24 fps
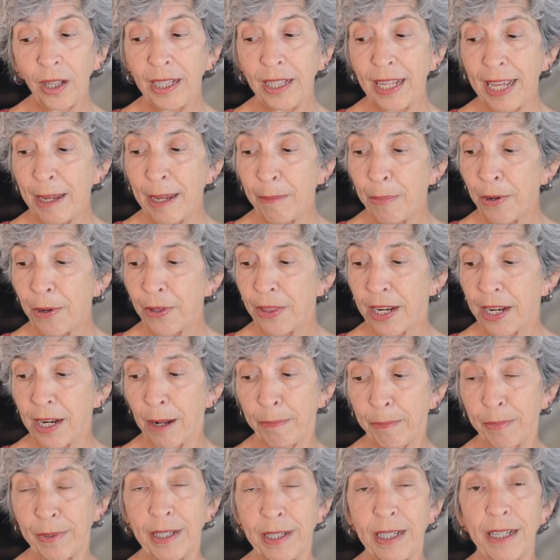labor that
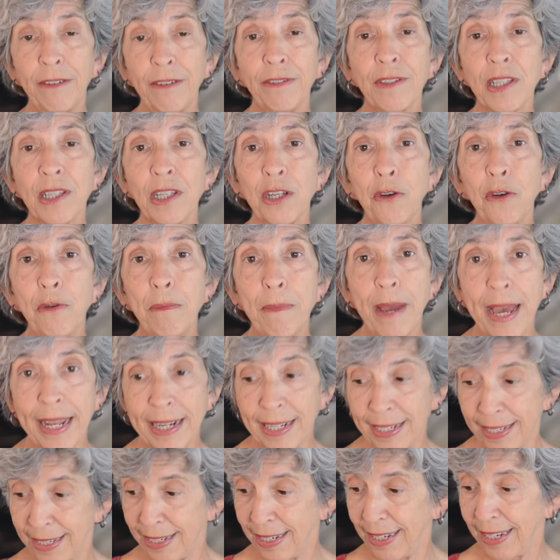uplifts
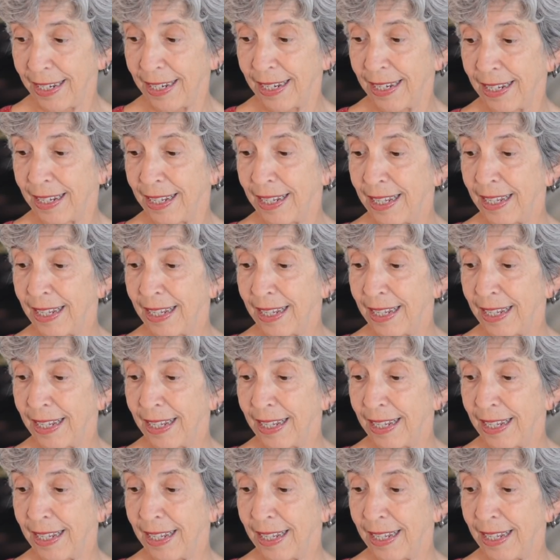humanity